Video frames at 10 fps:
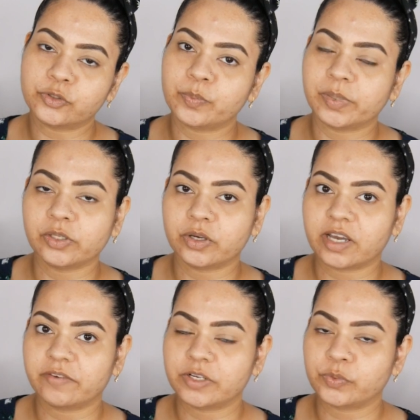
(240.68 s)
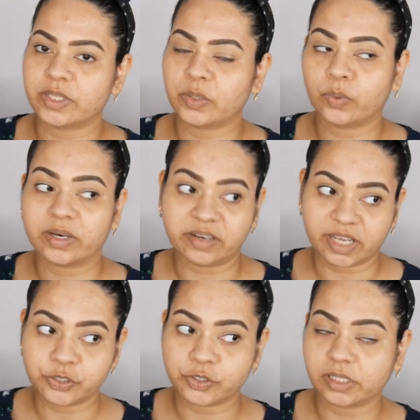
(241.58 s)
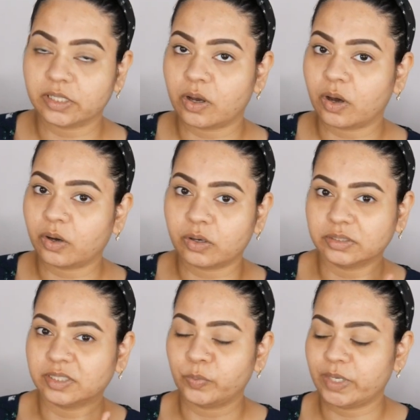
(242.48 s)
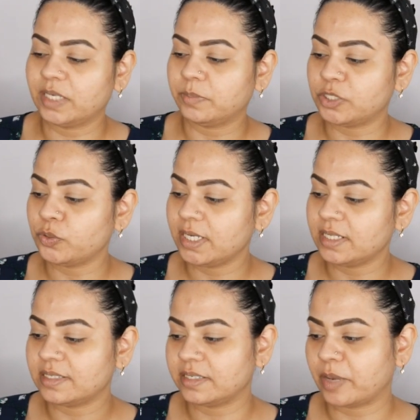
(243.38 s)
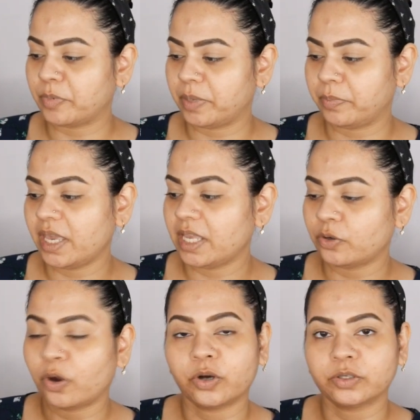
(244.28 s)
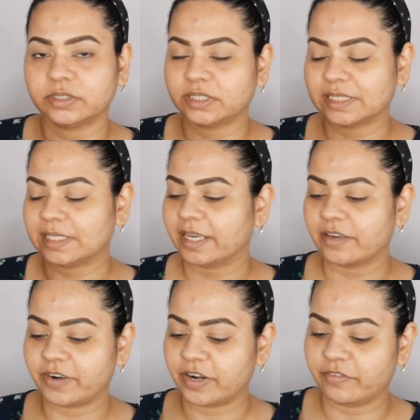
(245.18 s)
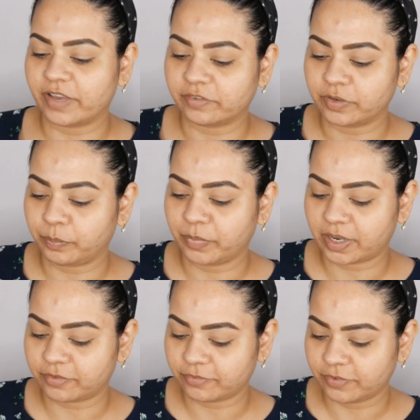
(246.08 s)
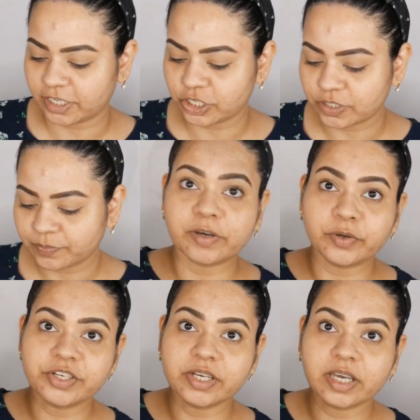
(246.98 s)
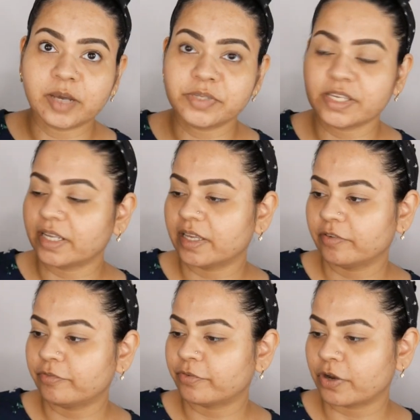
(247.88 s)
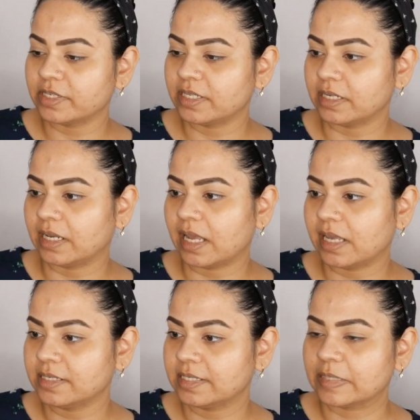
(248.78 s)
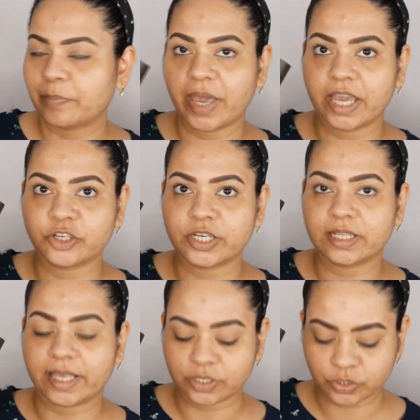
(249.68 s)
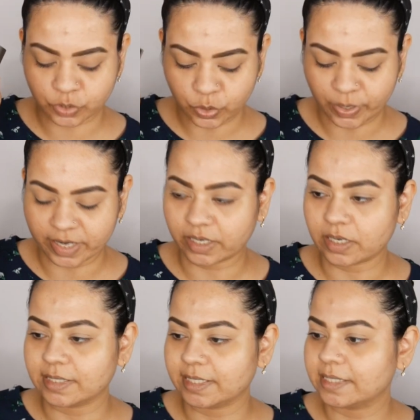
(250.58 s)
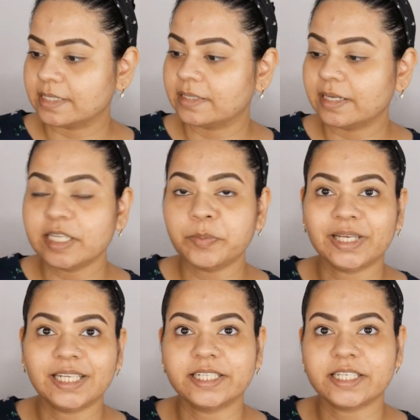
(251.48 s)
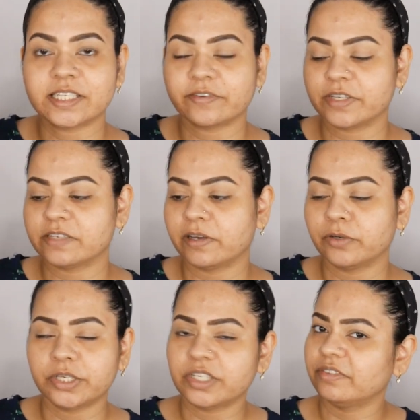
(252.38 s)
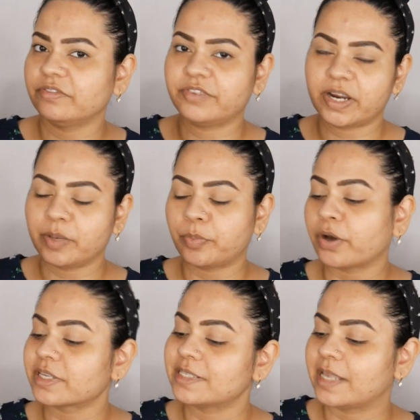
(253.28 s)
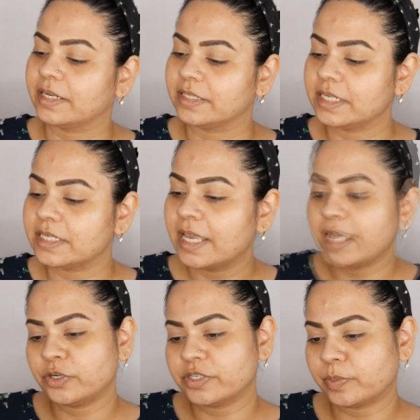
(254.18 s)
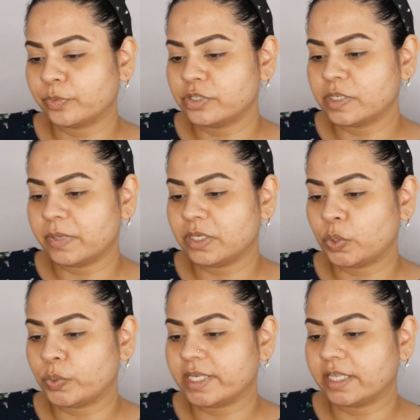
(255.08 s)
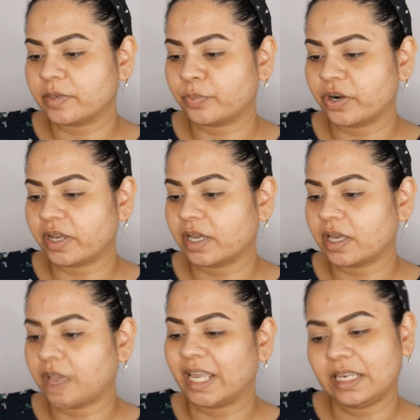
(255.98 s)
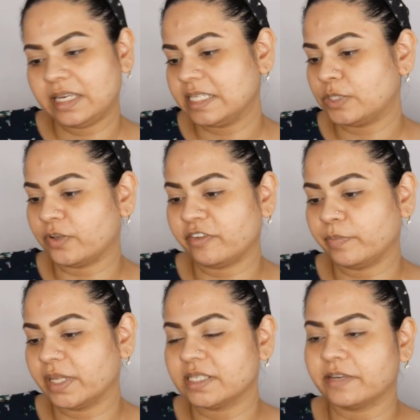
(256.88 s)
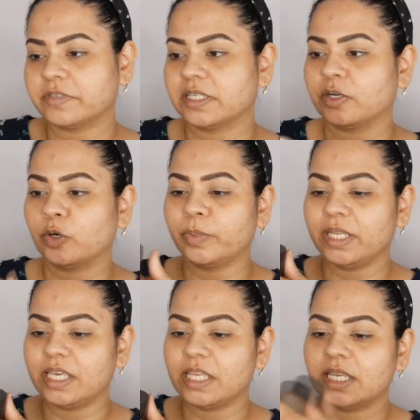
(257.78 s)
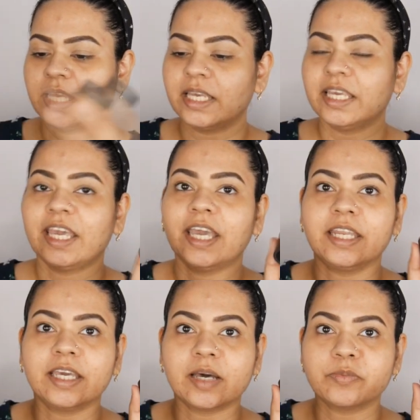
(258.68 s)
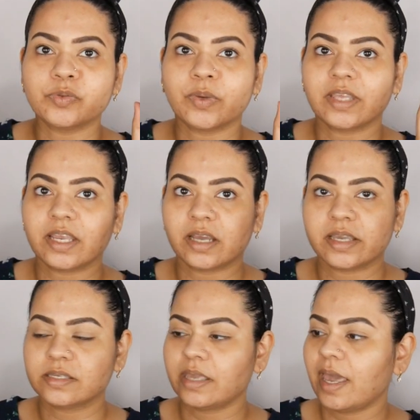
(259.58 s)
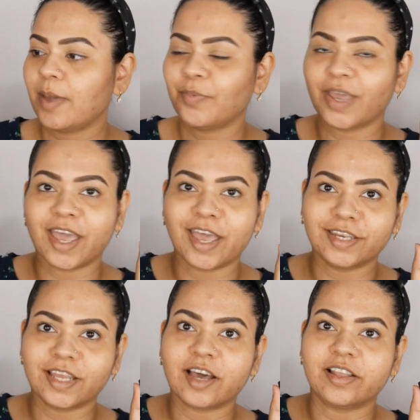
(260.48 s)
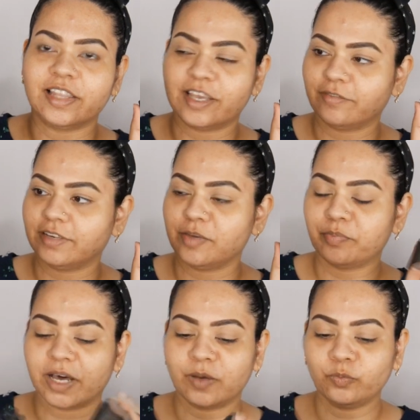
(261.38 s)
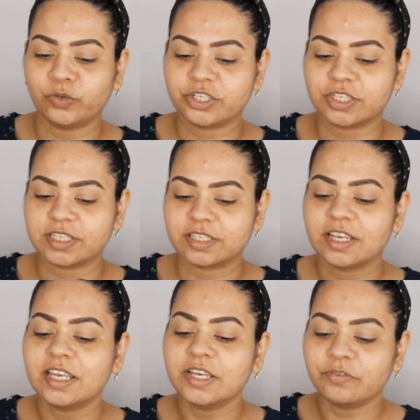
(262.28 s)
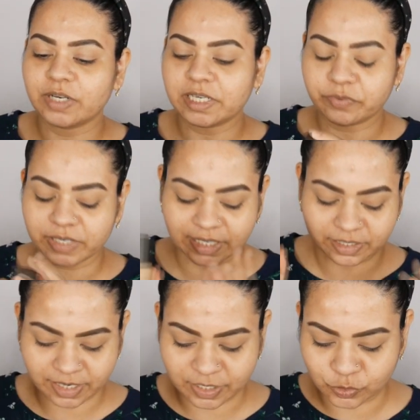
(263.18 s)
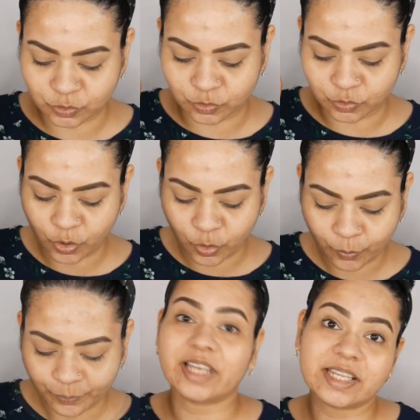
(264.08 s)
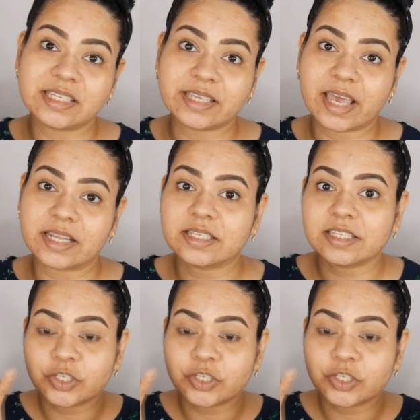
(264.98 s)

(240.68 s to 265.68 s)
also build your coverage whether you want natural or somewhere in between, demi-matte or just like a very velvet matte finish. The foundation comes in a frosted glass packaging like so, and it contains 30 milliliters of its foundation, very box standard, and you're supposed to be using the product for at least 12 months after opening it. And it comes with a nice cap and a lovely pump, which is really nice to know. So let's get